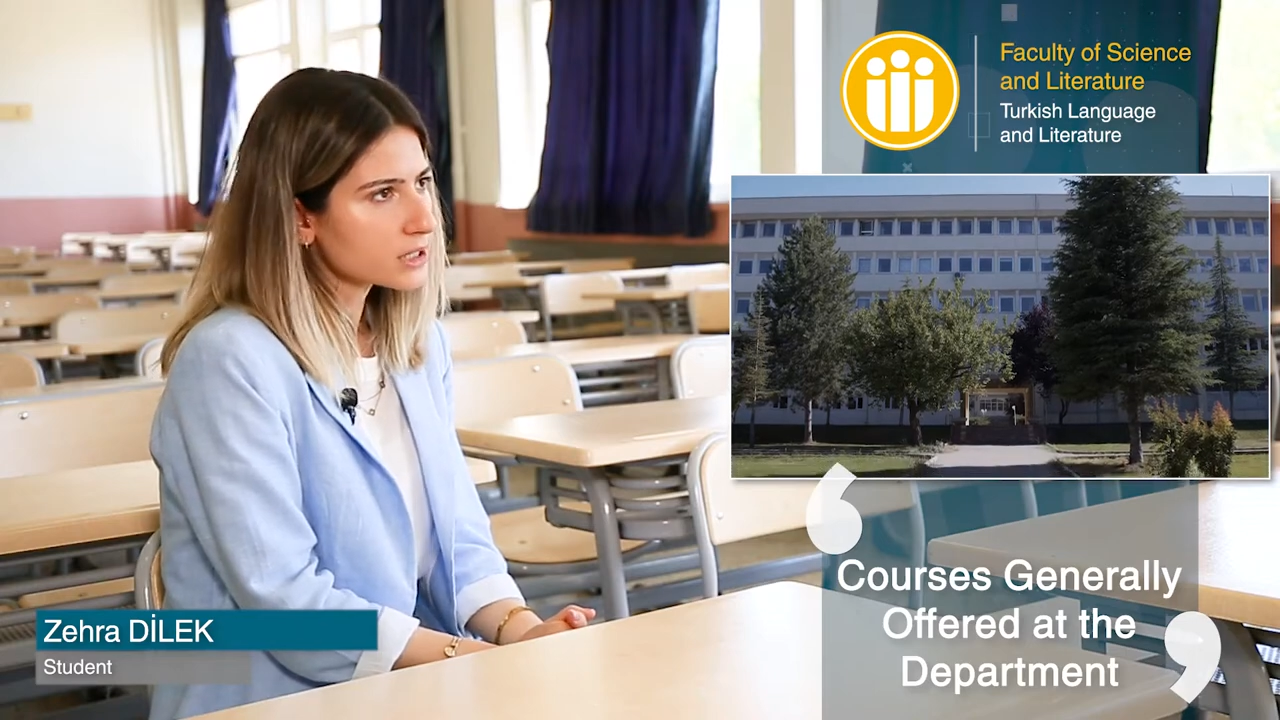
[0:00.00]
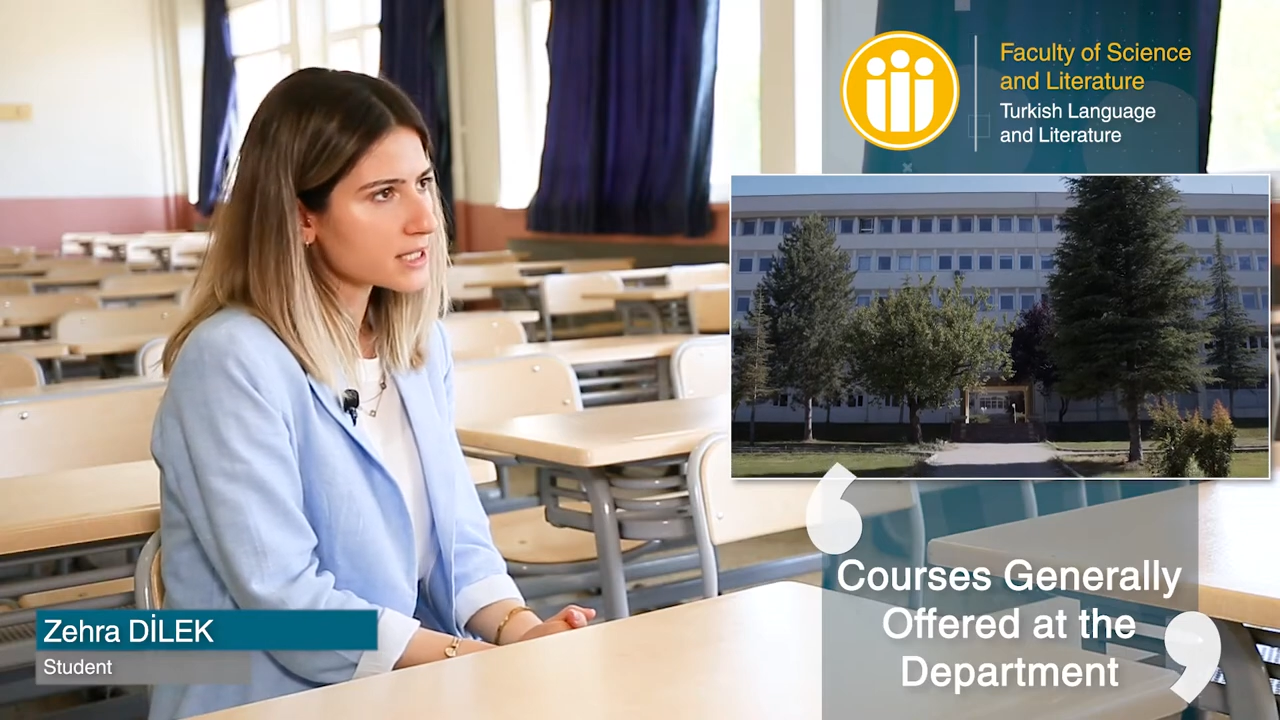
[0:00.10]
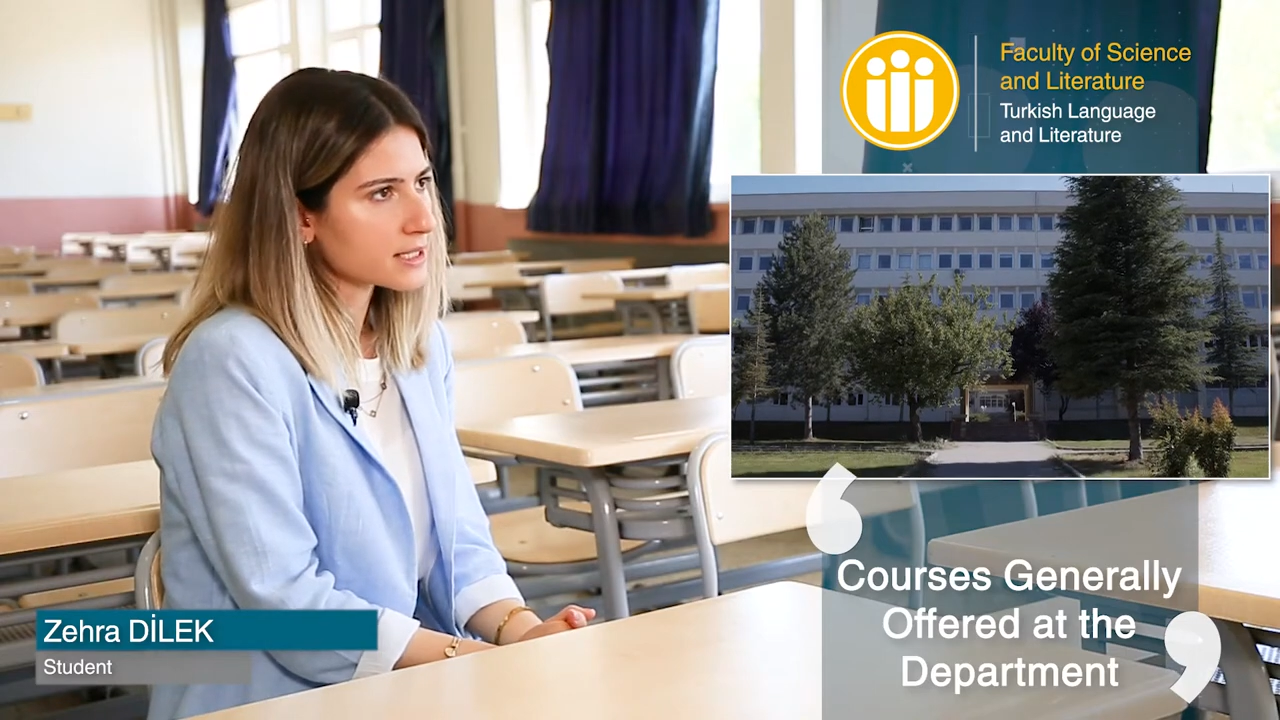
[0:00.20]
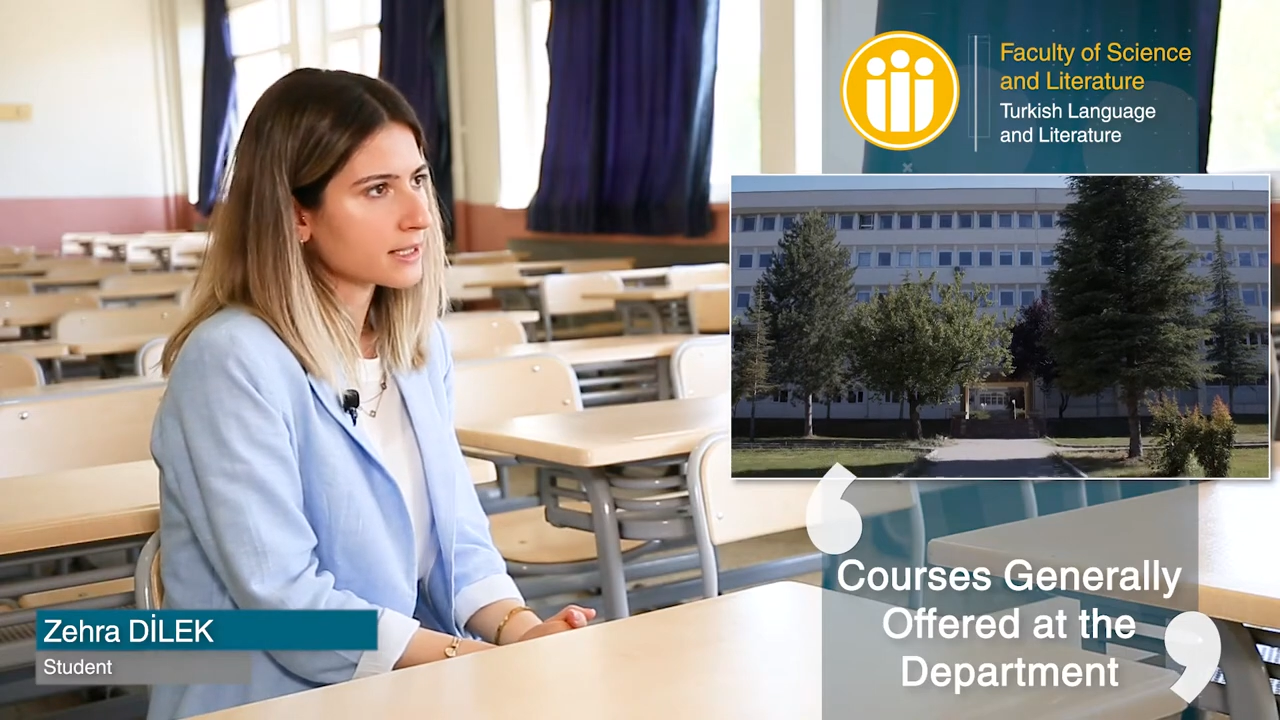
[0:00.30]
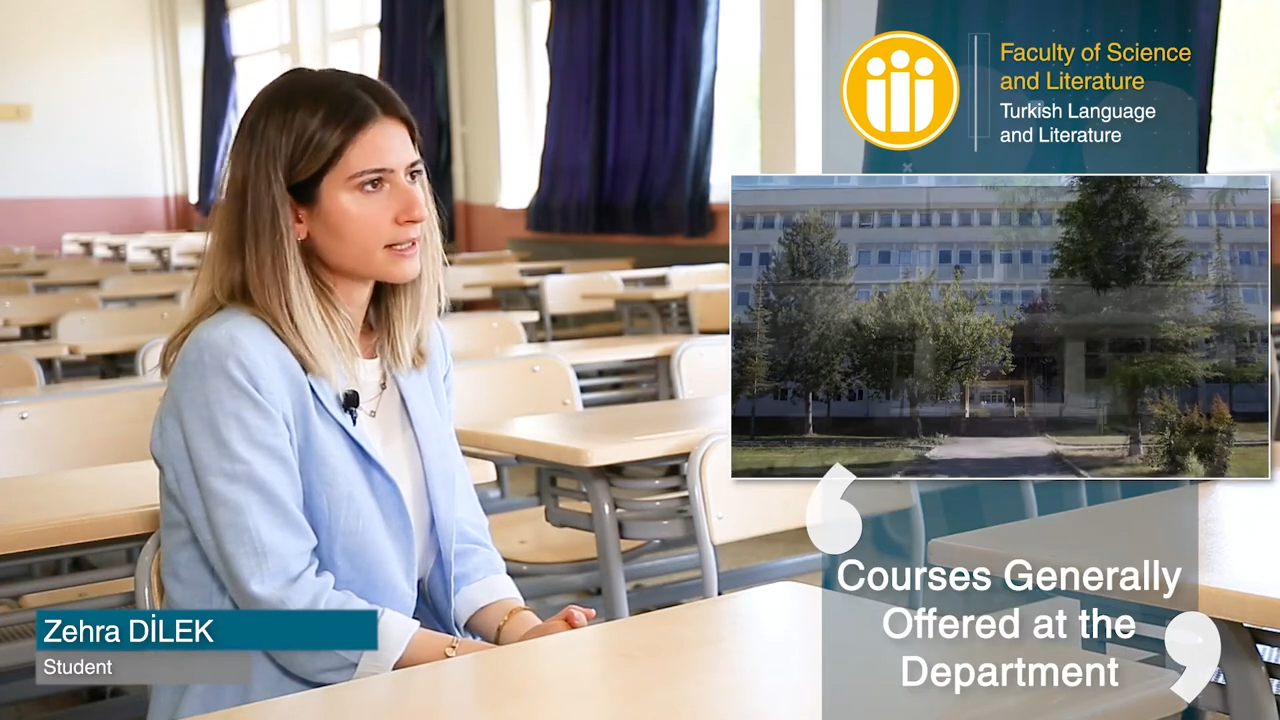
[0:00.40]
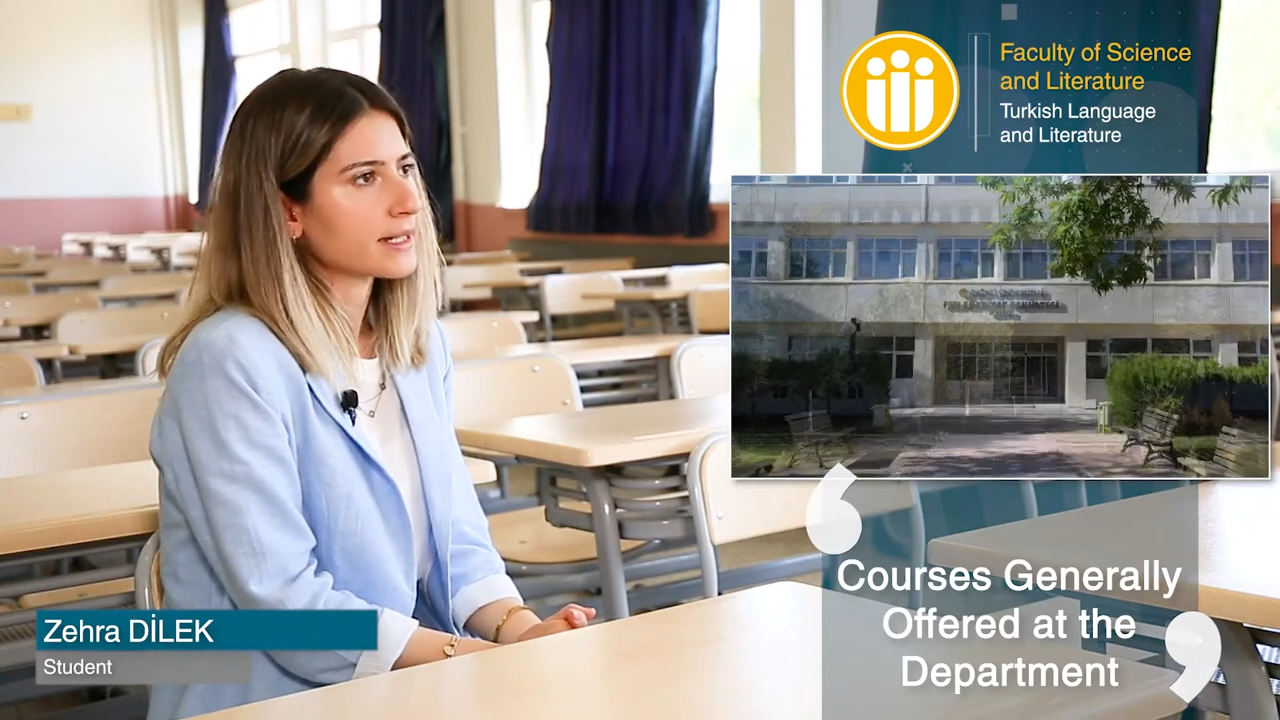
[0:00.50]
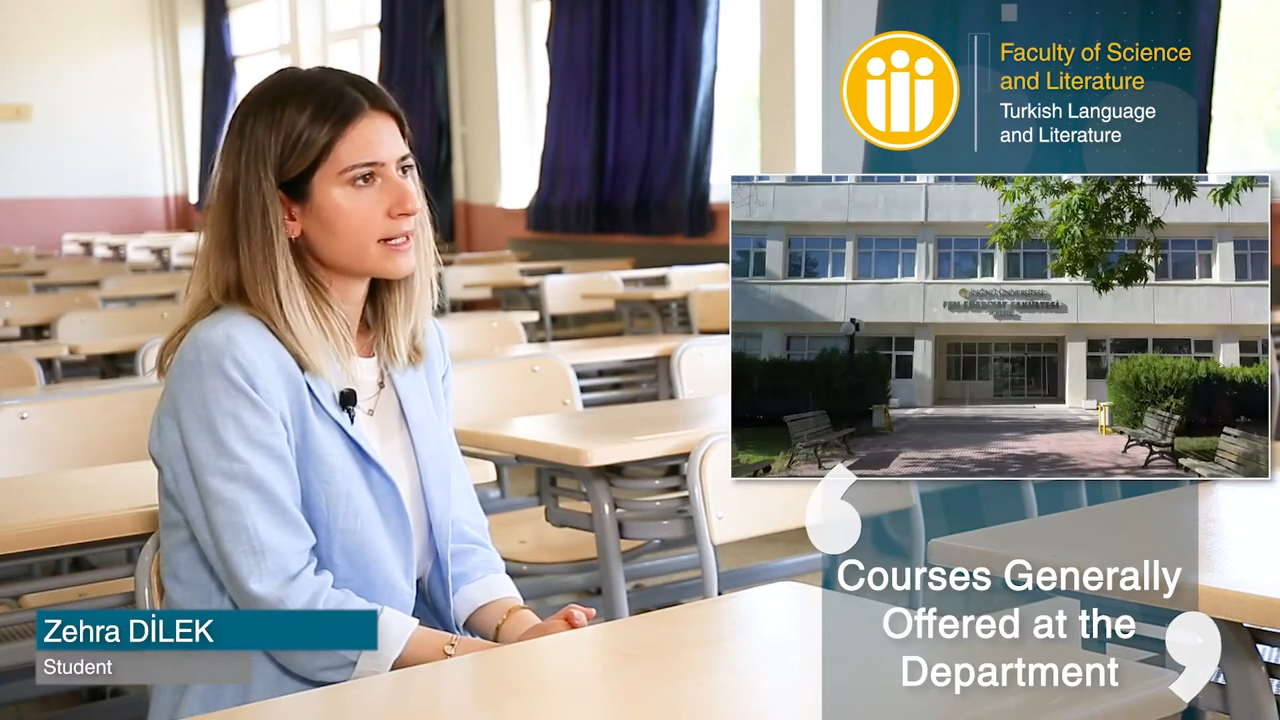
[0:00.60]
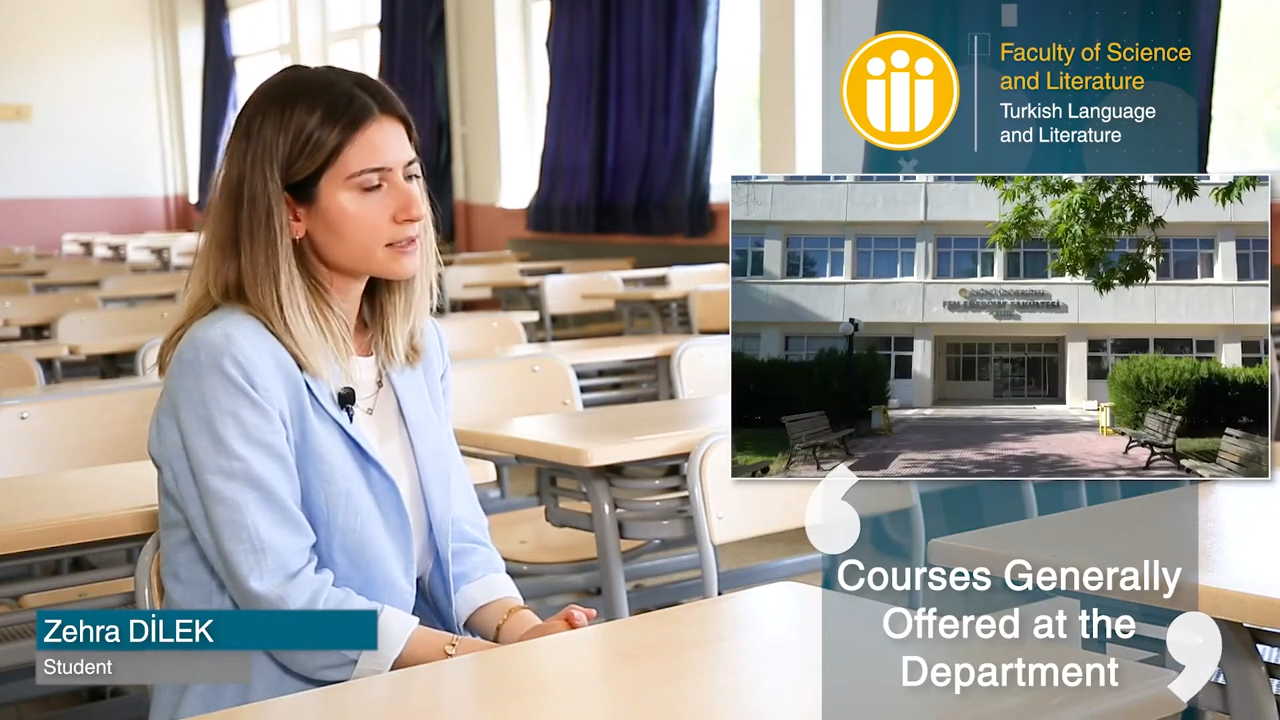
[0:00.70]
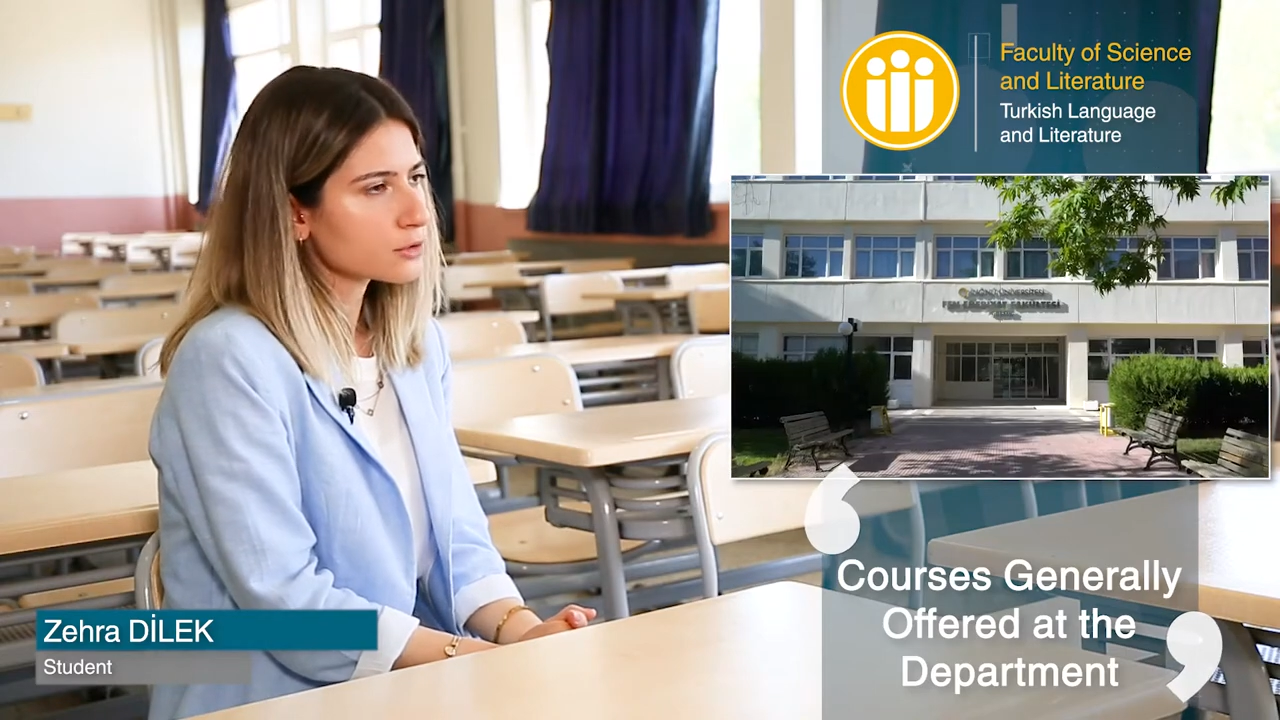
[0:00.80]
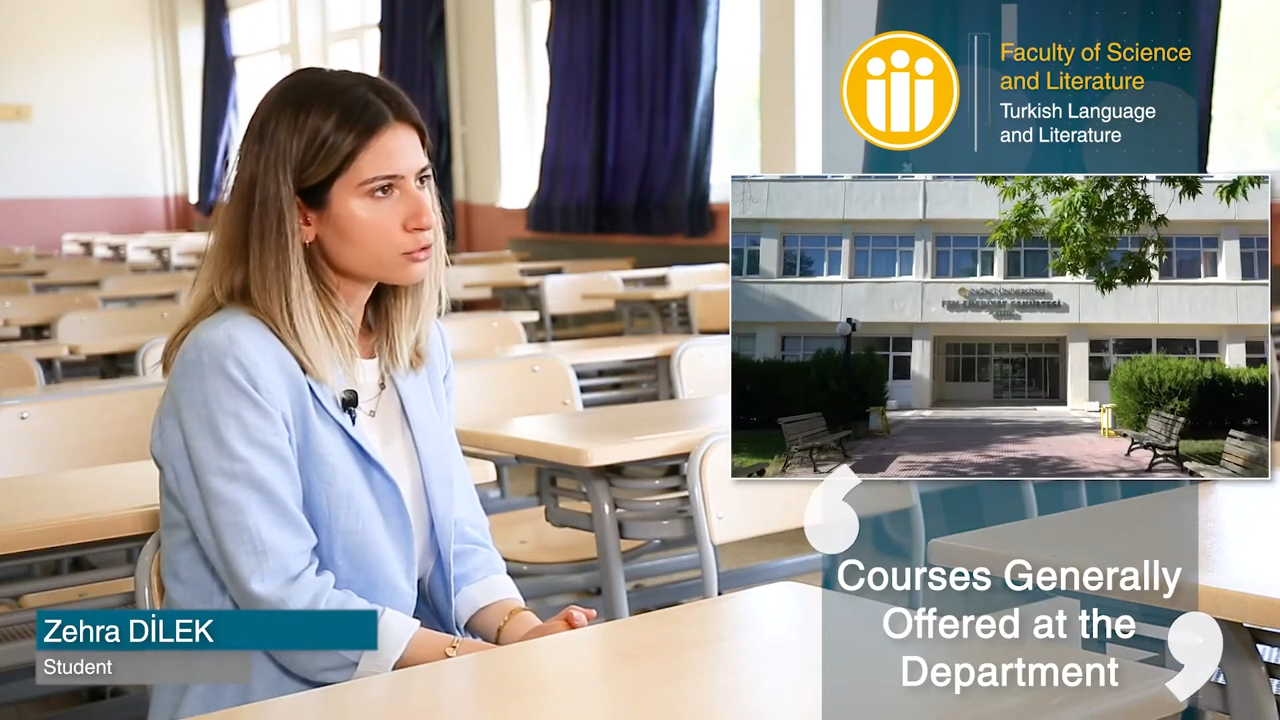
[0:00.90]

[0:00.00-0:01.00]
In addition to these